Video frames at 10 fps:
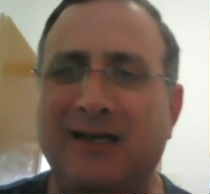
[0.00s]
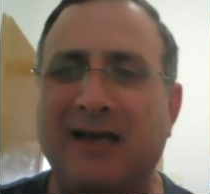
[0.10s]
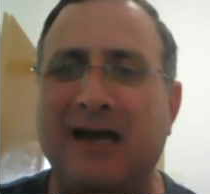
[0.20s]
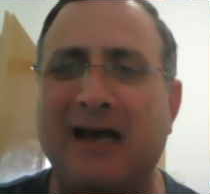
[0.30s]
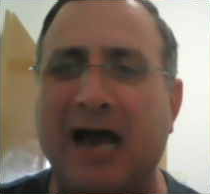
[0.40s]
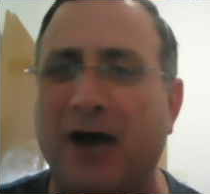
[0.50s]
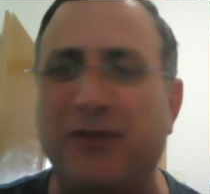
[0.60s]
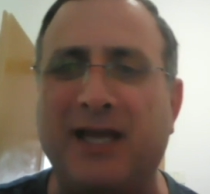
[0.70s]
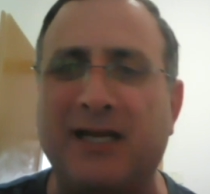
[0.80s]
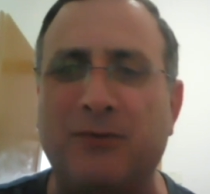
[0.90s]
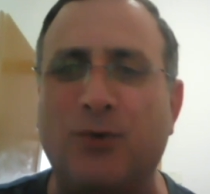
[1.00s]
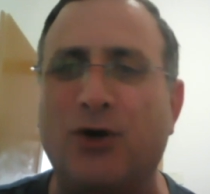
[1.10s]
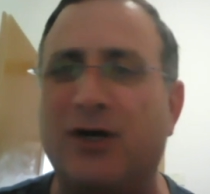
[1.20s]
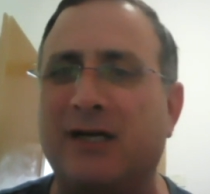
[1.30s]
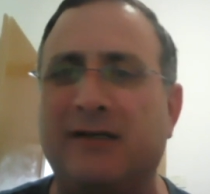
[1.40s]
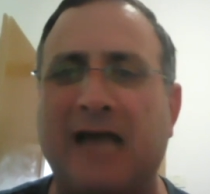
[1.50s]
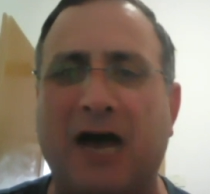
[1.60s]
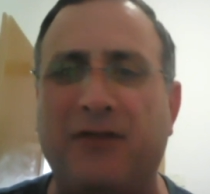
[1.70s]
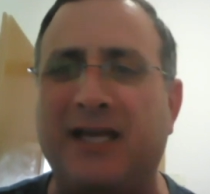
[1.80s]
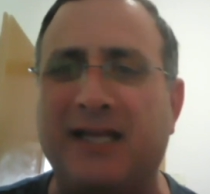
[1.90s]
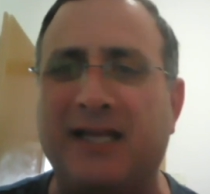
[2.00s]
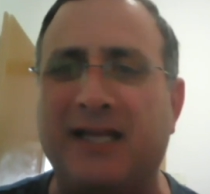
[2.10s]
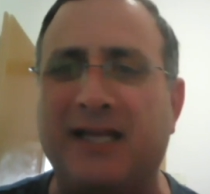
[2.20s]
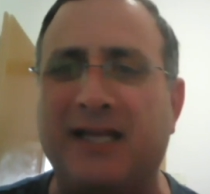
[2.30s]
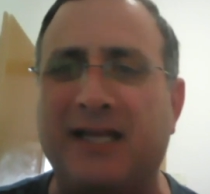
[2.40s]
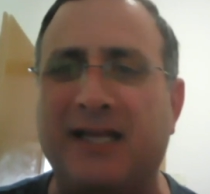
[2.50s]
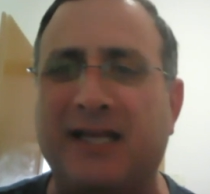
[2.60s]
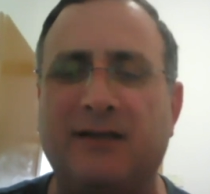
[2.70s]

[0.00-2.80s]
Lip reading: how they can work and how they can get going,